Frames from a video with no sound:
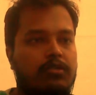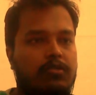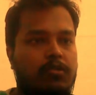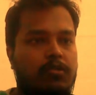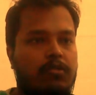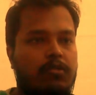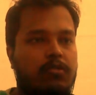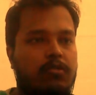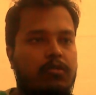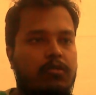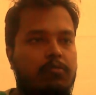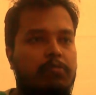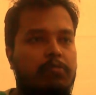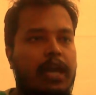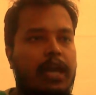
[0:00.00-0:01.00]

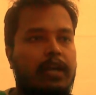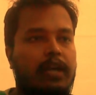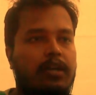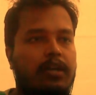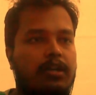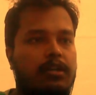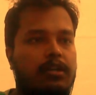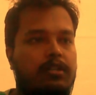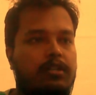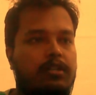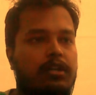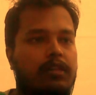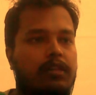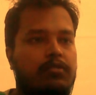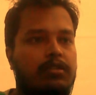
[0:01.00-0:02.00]
So Black
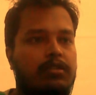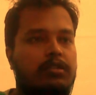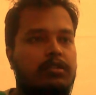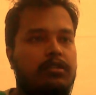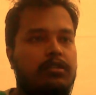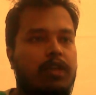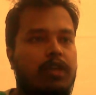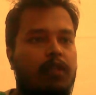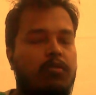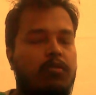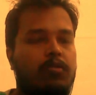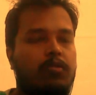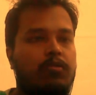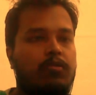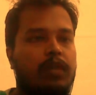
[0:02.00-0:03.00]
doesn't
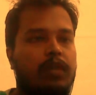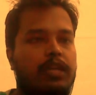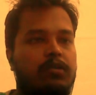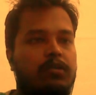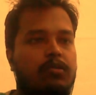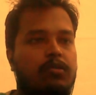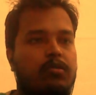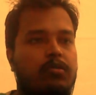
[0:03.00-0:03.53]
allow White